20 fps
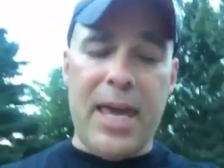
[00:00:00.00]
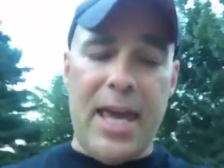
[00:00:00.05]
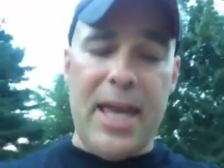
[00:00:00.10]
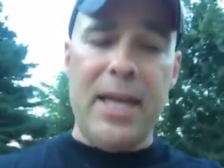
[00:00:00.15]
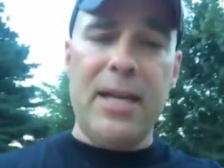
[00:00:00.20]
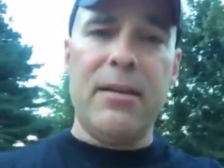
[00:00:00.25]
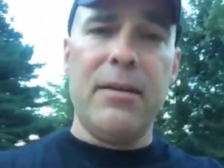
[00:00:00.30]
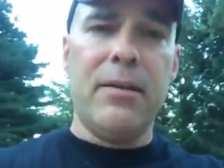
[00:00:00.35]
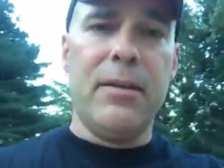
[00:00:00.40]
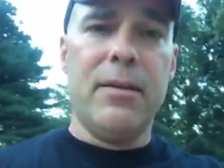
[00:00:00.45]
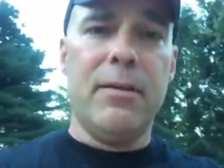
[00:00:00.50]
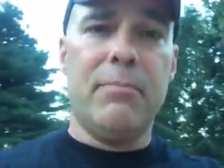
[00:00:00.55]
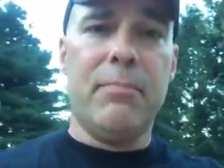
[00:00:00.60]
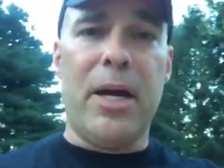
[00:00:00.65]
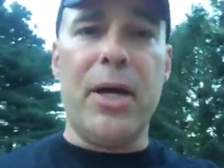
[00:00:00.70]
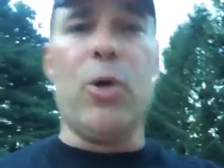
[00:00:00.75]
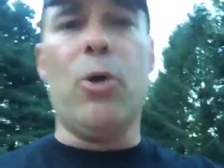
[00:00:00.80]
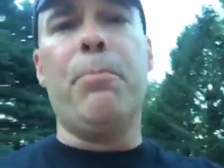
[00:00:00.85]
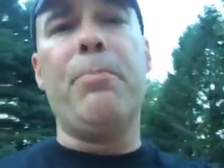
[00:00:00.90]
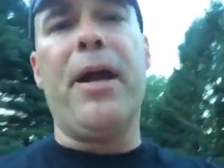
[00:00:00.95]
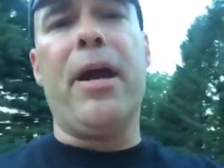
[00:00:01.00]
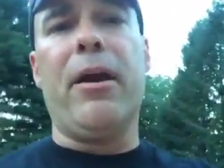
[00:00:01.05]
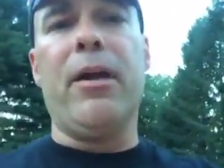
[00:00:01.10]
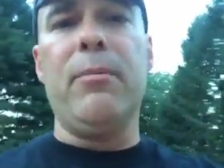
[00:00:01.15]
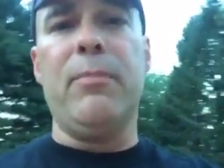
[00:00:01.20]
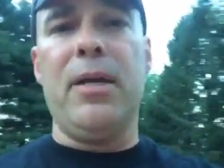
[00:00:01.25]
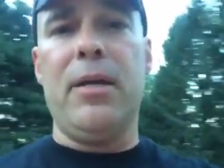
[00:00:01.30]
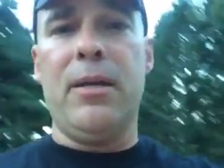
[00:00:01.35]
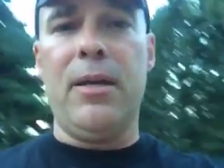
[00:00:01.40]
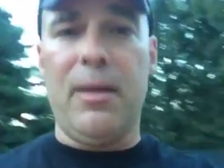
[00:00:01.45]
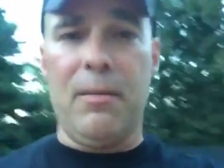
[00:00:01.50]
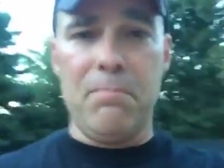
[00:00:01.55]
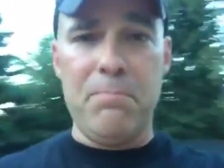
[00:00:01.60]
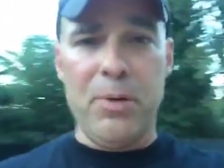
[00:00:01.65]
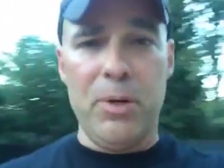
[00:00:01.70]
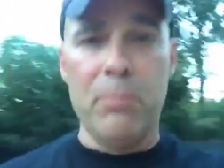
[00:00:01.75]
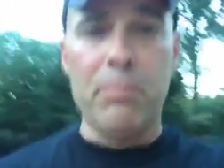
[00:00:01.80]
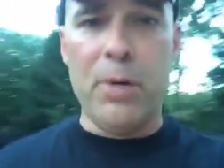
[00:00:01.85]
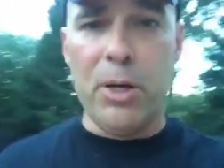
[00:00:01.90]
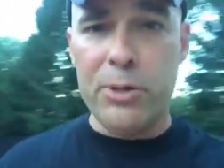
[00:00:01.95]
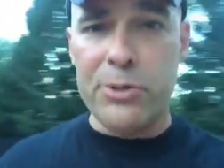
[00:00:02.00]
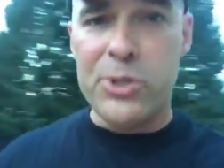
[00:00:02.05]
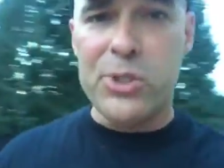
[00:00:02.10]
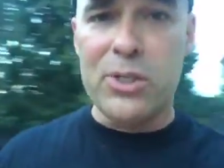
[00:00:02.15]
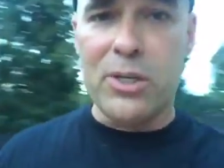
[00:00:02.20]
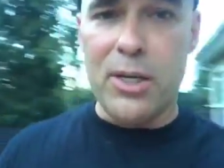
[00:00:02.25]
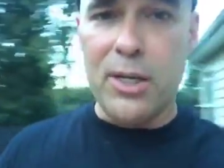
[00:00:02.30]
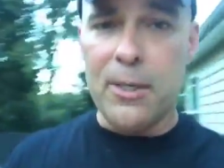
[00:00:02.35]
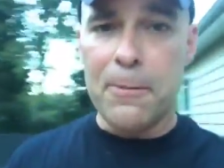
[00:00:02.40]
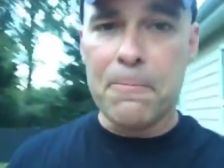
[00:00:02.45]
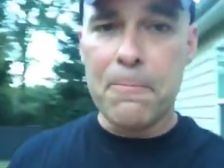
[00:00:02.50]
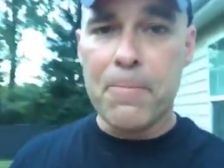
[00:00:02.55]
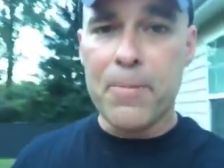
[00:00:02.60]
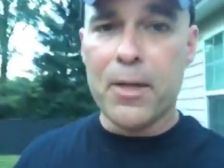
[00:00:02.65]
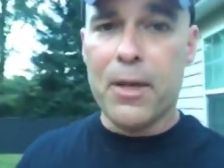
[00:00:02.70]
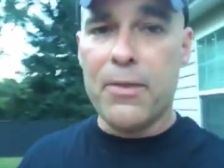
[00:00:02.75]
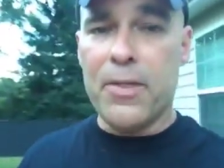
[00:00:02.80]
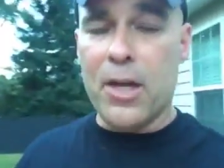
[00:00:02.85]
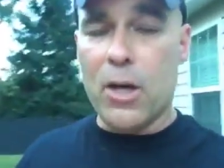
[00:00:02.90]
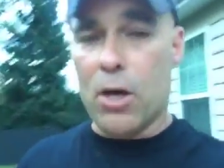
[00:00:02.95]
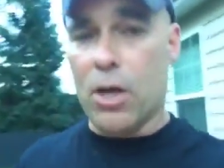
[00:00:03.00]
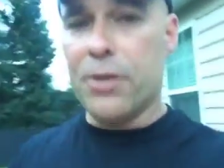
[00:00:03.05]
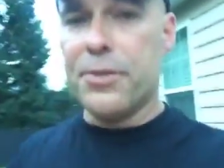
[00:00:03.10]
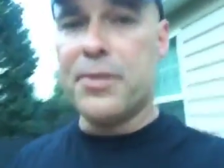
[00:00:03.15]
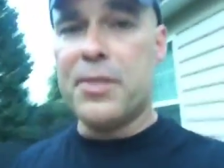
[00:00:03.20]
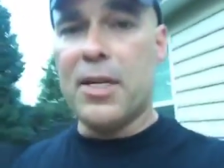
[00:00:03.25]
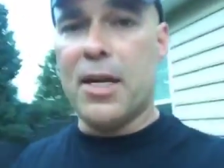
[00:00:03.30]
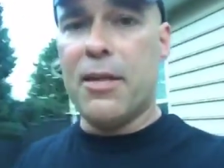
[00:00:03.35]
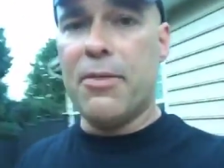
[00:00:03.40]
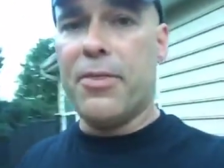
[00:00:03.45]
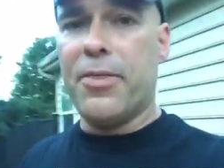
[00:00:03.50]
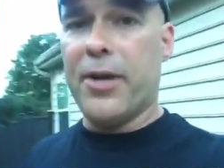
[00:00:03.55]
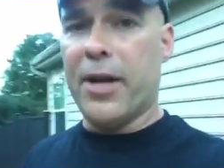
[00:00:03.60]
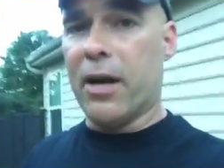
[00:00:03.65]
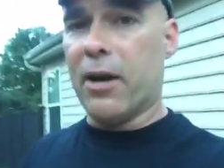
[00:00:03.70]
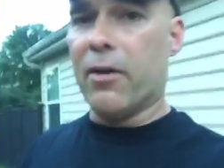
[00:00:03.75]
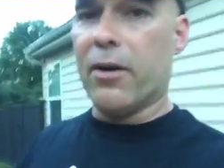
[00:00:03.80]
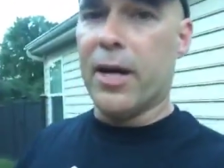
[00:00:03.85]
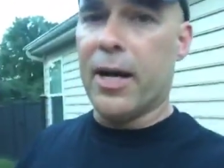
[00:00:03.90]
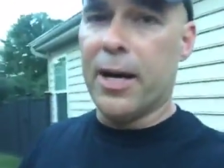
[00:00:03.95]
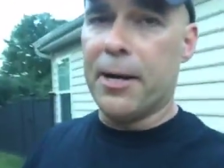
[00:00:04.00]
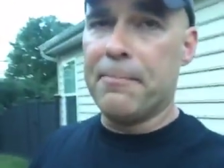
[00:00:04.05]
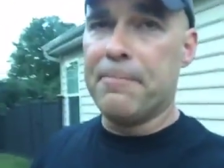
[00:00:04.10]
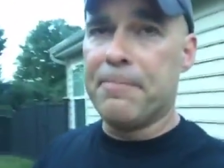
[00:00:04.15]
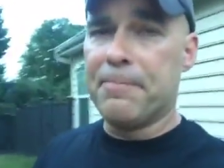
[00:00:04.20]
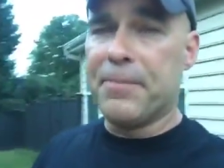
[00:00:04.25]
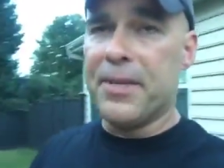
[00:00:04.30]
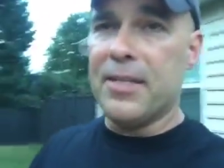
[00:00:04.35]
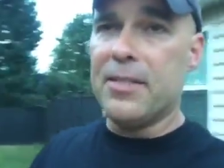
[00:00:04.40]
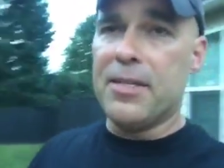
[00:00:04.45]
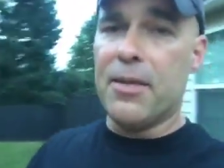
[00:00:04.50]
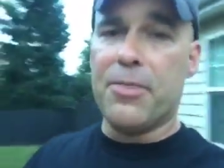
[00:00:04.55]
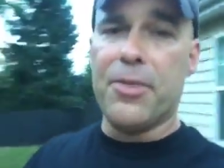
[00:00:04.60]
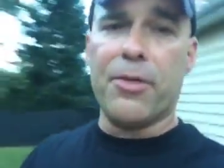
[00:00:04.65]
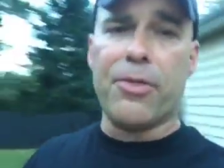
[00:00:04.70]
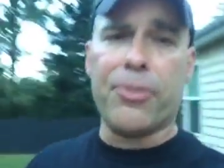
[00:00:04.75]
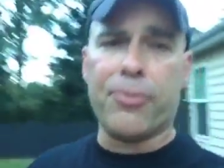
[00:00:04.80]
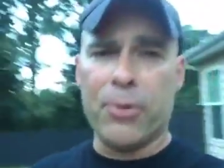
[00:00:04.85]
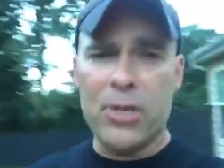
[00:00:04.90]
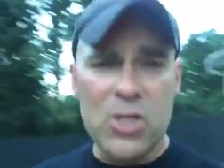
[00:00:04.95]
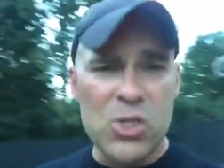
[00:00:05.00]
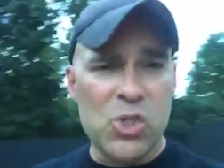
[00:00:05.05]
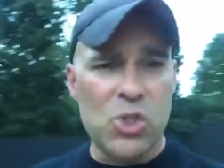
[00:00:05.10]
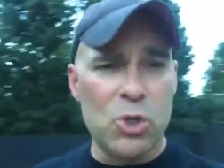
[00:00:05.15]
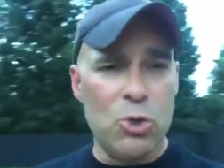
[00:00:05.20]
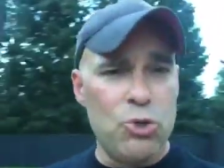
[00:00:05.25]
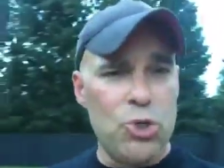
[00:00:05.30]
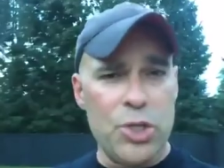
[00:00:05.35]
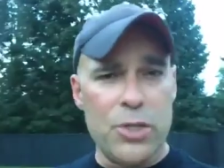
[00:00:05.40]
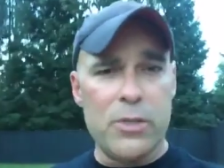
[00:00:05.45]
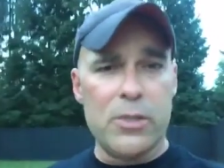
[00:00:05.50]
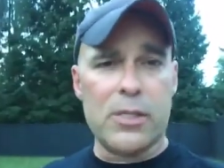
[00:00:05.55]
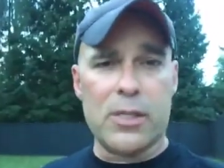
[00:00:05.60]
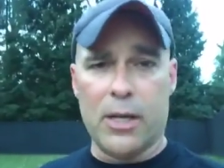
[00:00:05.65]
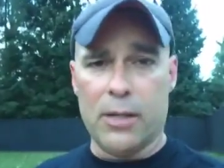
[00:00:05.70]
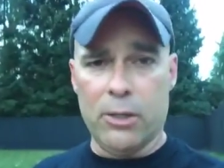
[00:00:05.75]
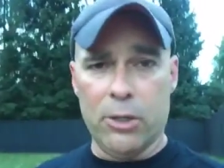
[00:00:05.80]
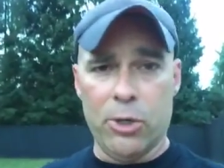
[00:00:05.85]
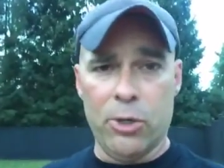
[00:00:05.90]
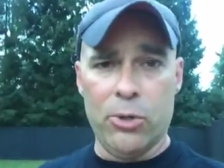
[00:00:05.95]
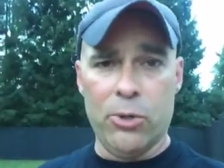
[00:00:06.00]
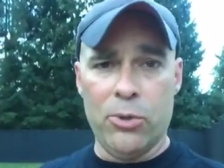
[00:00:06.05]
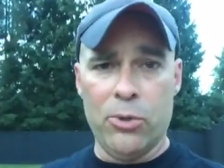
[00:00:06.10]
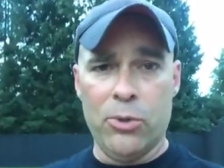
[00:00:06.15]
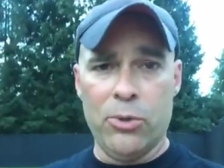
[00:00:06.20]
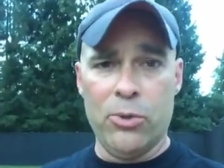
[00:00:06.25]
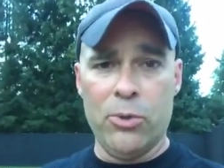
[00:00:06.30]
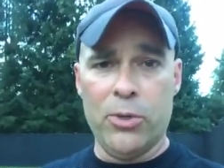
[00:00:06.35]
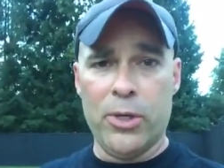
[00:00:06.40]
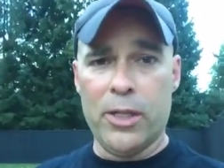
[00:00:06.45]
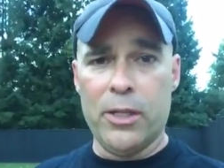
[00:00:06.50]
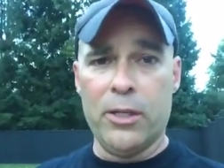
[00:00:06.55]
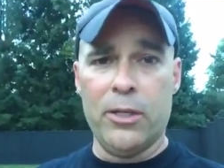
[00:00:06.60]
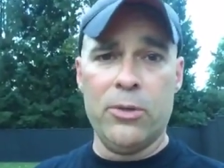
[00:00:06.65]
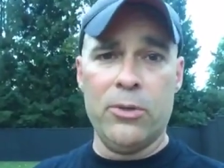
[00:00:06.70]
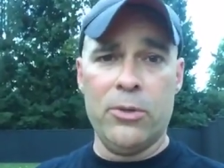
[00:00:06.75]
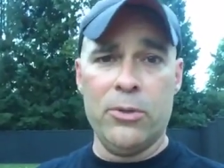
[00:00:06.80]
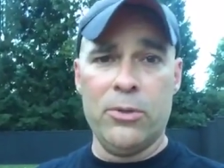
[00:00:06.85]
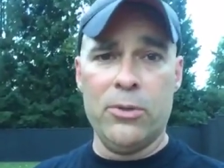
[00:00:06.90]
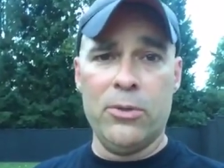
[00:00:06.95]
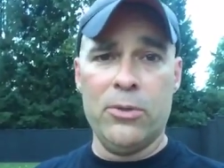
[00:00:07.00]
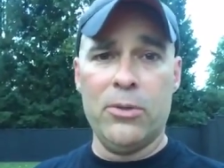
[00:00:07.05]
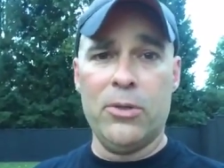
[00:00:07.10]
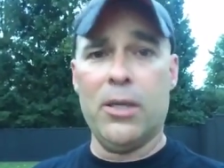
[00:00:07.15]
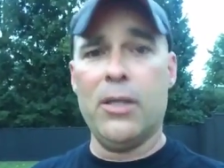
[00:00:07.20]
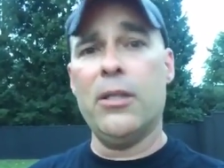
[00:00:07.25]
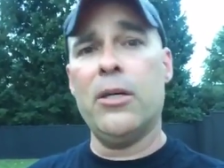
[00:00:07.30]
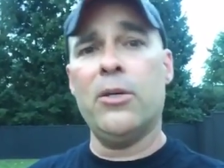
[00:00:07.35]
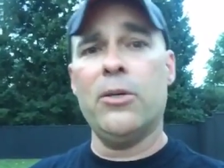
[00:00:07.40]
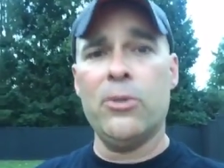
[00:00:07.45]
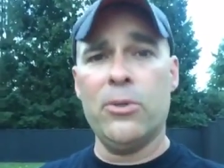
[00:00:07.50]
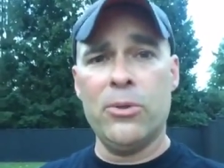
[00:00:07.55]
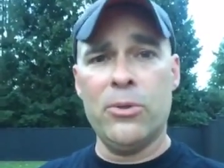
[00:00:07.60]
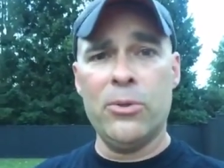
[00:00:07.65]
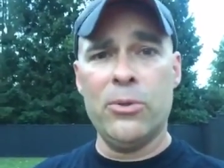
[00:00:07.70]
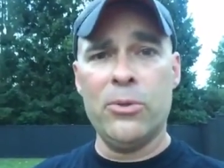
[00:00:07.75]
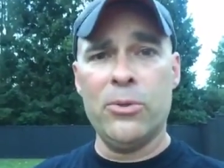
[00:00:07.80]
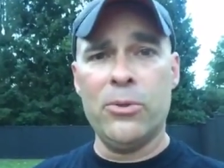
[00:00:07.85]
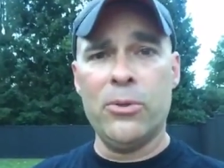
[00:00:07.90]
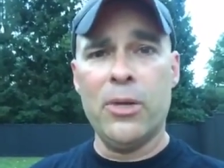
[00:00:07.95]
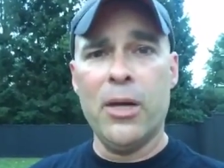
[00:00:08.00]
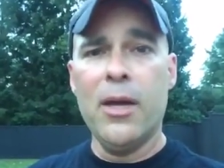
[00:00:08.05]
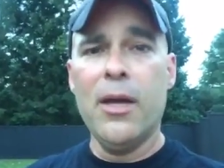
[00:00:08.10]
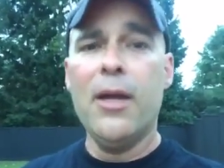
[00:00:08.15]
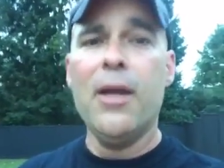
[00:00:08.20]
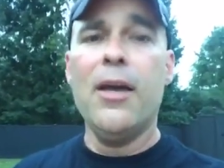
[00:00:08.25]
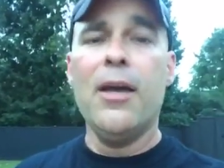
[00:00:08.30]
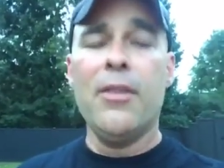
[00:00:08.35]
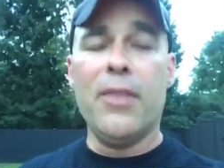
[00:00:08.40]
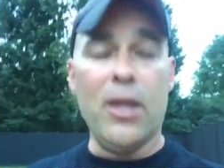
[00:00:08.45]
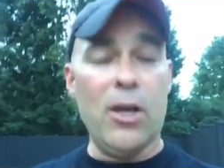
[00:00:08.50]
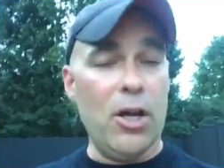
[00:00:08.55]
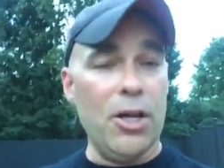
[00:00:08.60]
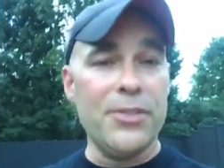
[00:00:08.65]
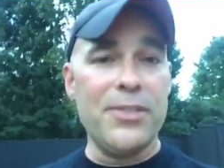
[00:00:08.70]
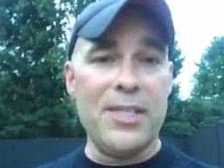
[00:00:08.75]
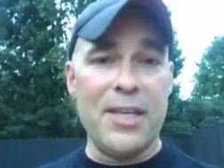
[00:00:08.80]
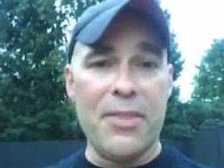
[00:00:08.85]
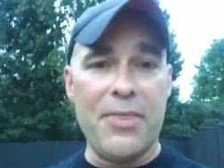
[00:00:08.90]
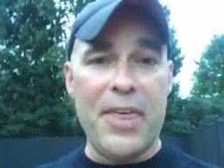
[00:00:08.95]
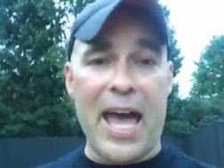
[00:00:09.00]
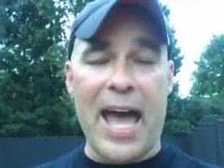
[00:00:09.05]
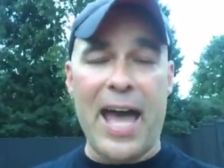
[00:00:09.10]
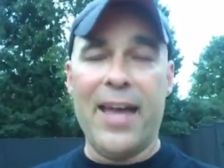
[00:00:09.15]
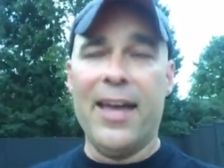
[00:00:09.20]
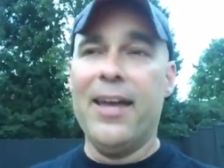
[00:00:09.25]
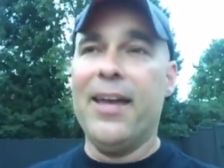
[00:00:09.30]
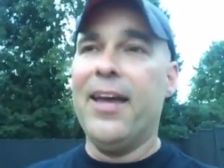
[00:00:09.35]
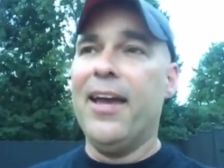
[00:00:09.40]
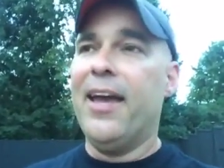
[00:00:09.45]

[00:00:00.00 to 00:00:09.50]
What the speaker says: Kane, Michael Berryman, and Bill Moseley, they all did their, they did the Three Stooges, hello, hello, hello. They all did that.